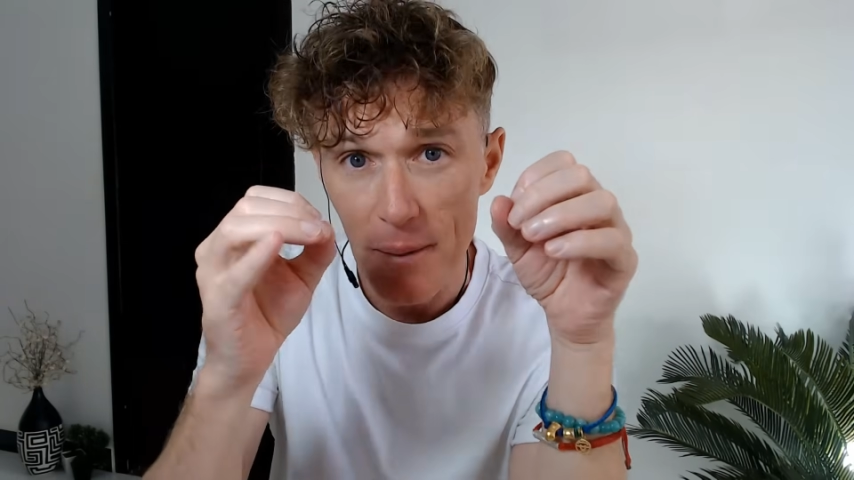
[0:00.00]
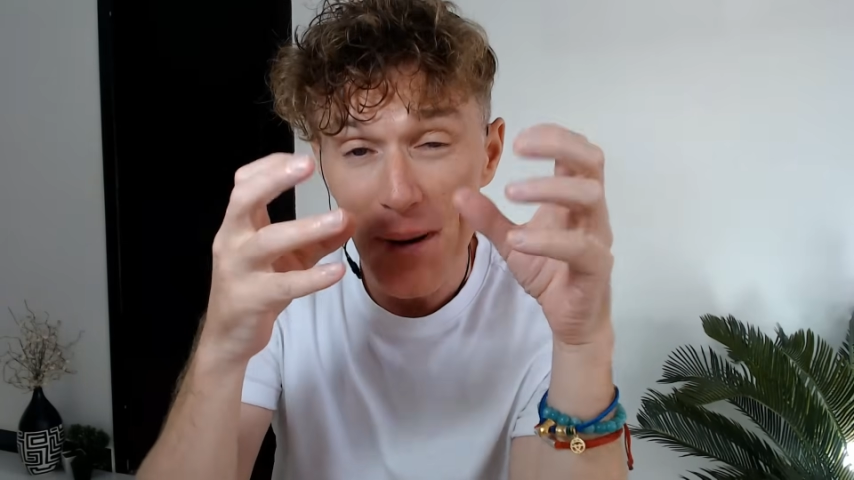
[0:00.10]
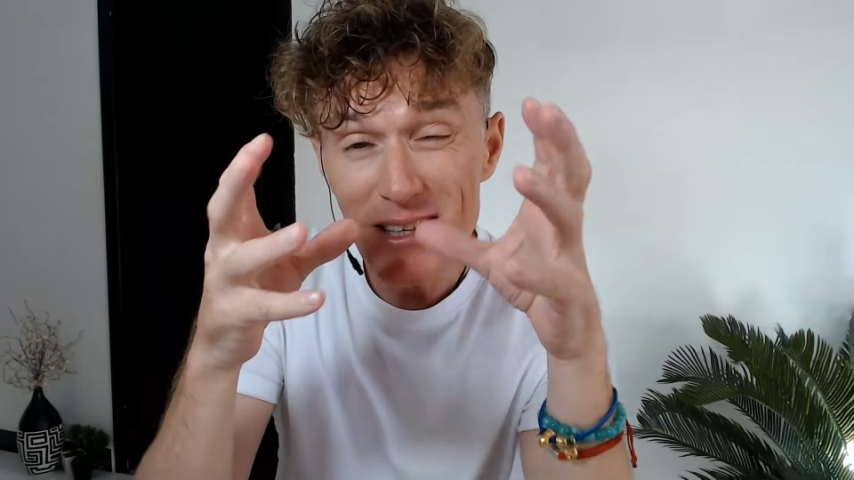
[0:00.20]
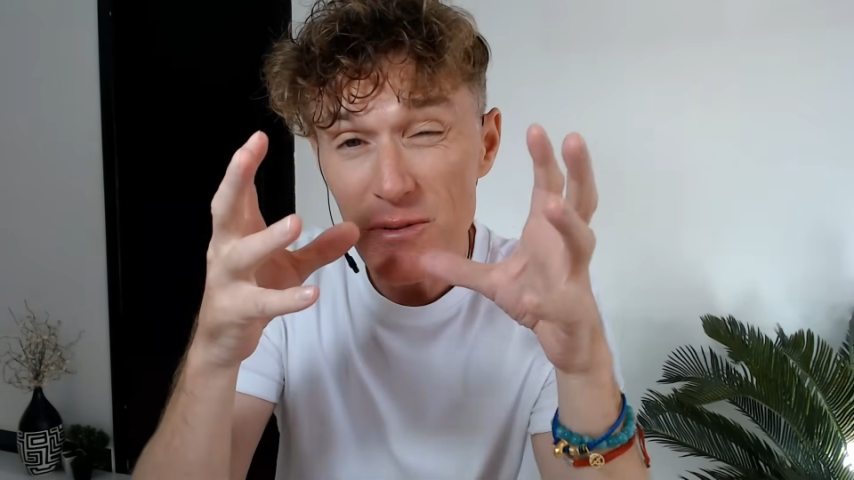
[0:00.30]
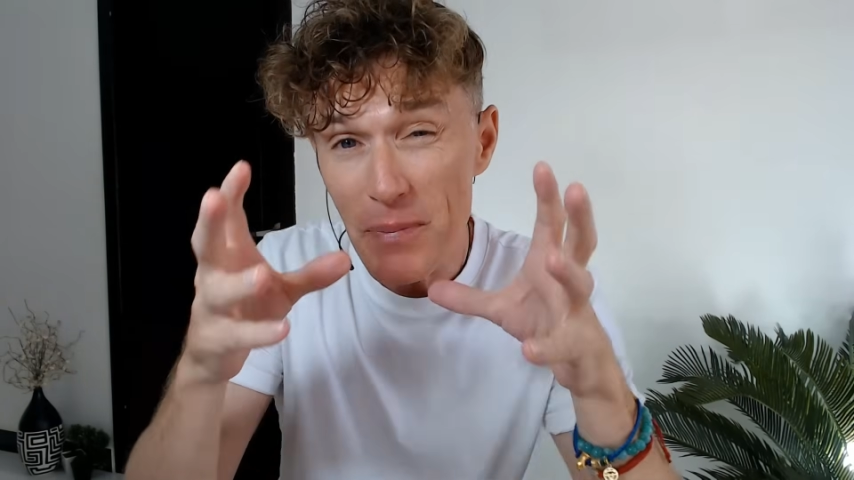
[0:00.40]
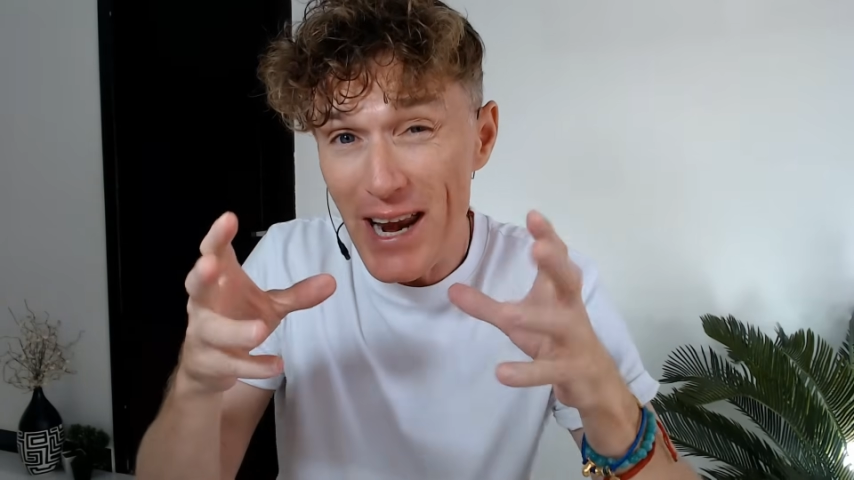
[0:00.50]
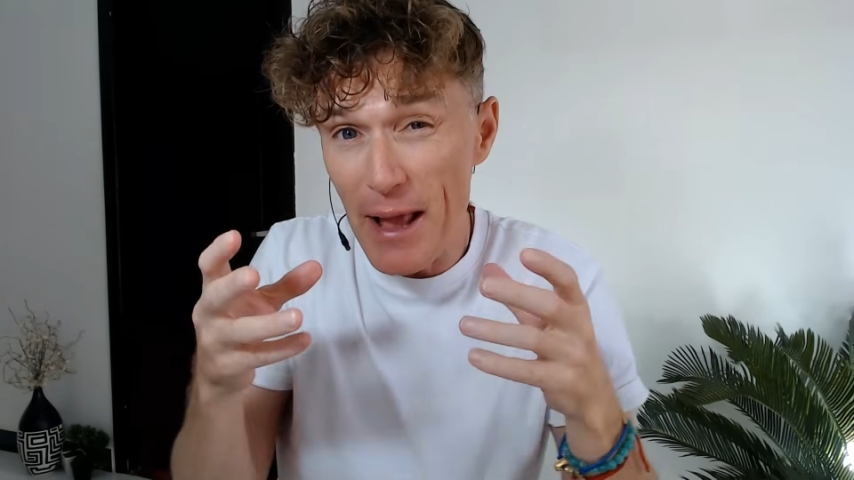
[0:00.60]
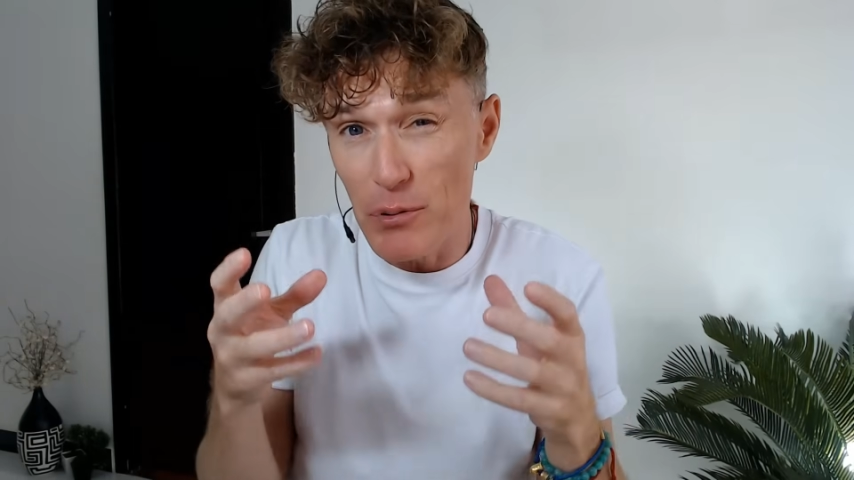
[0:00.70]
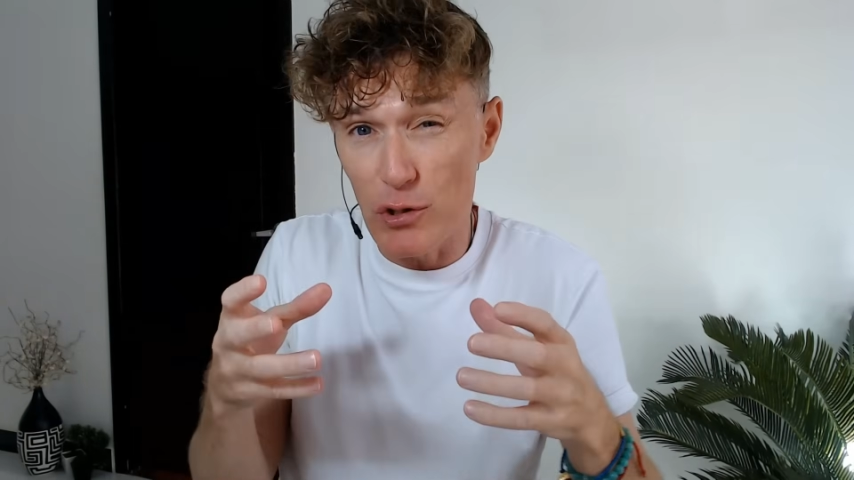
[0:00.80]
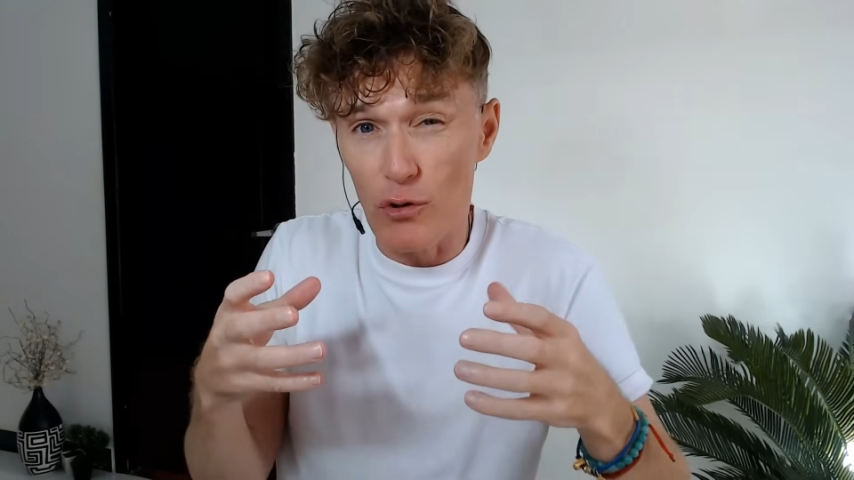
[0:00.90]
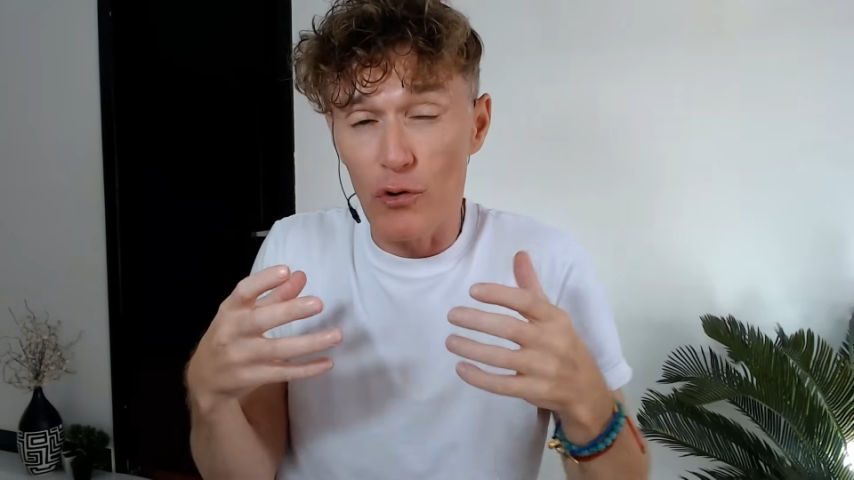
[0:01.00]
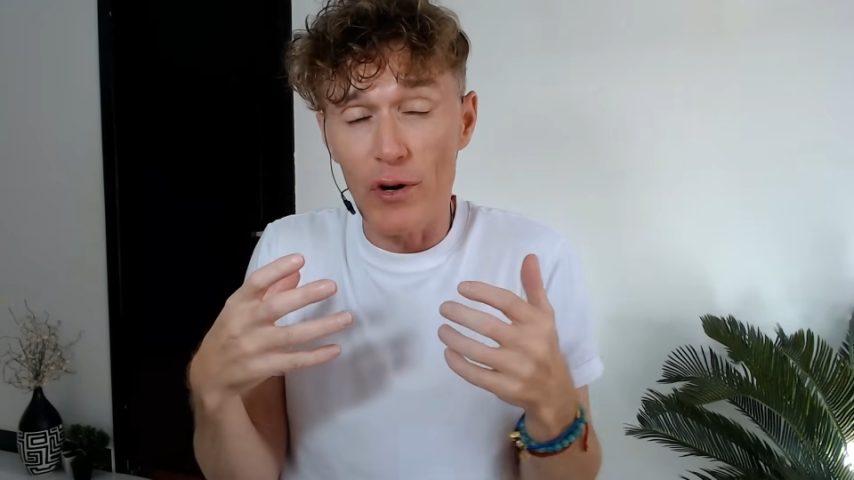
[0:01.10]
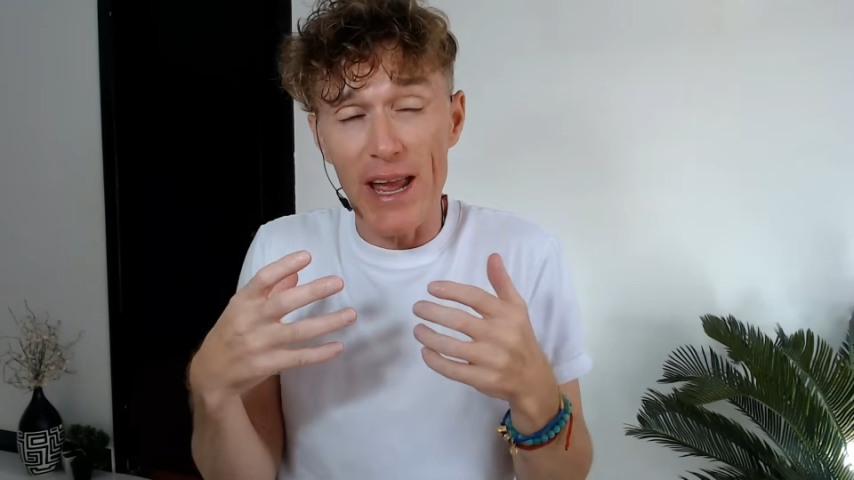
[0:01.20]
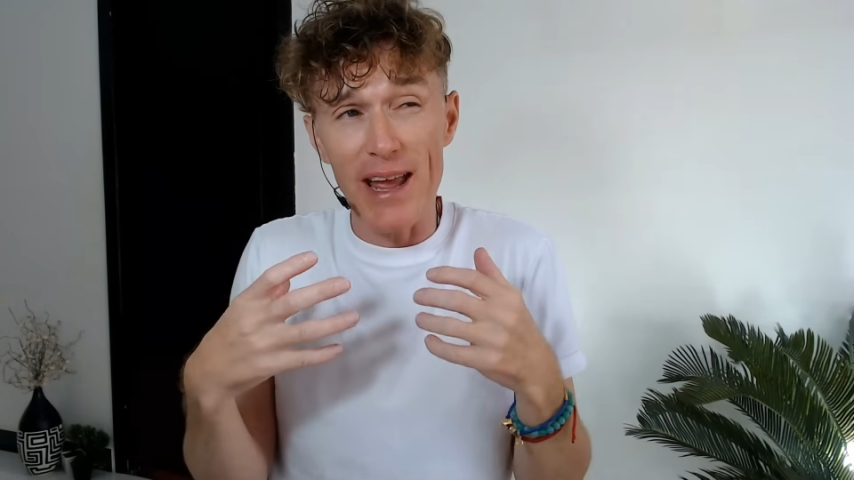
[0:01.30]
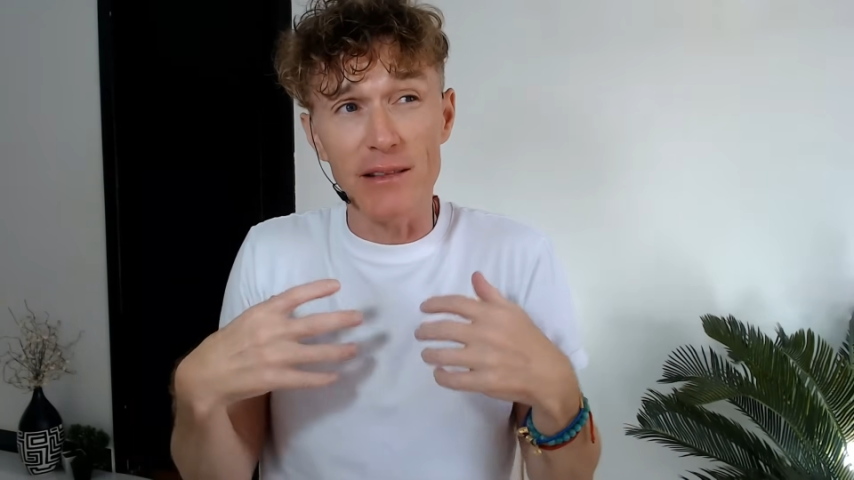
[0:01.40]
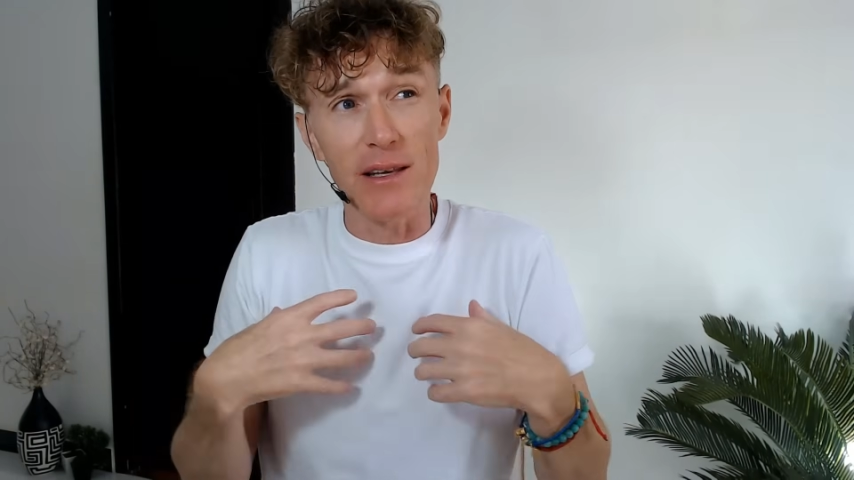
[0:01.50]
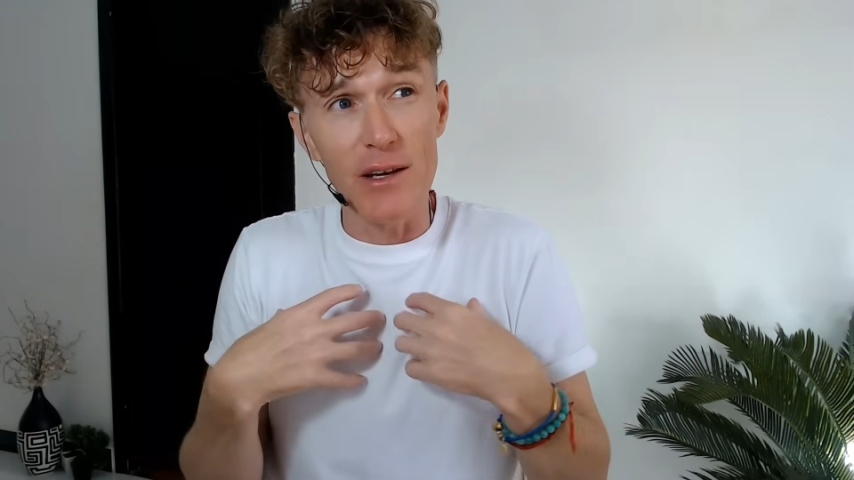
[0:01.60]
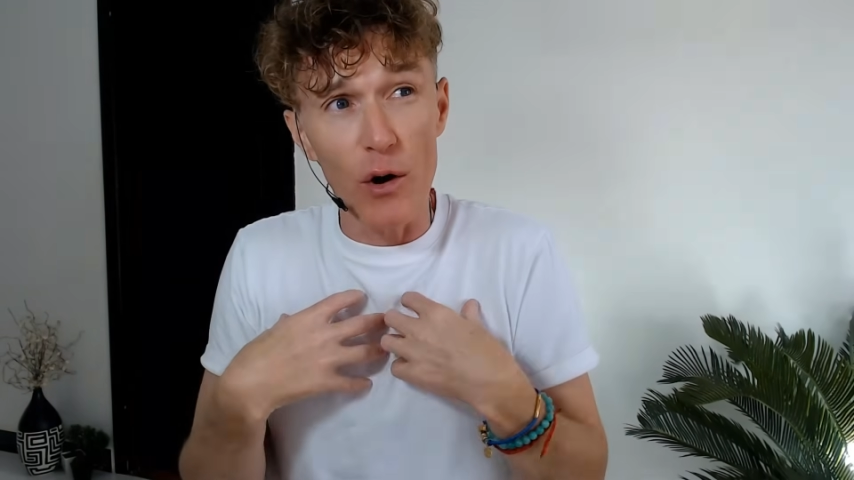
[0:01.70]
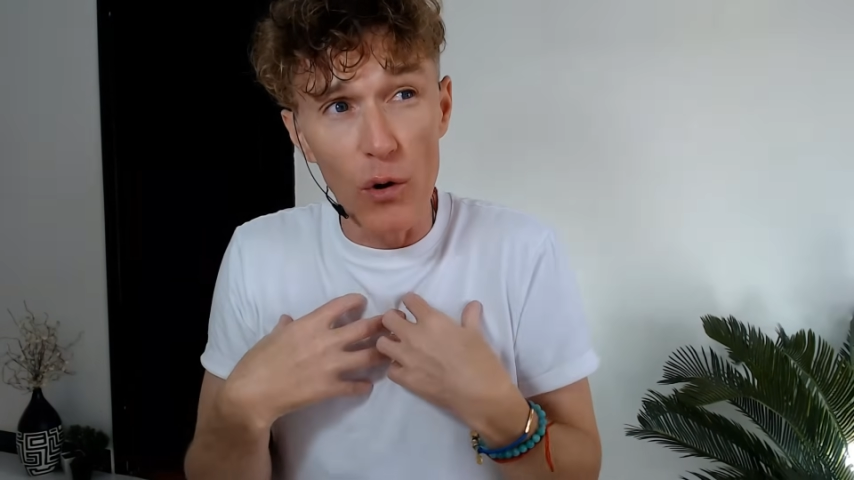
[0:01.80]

Imagine being able to create the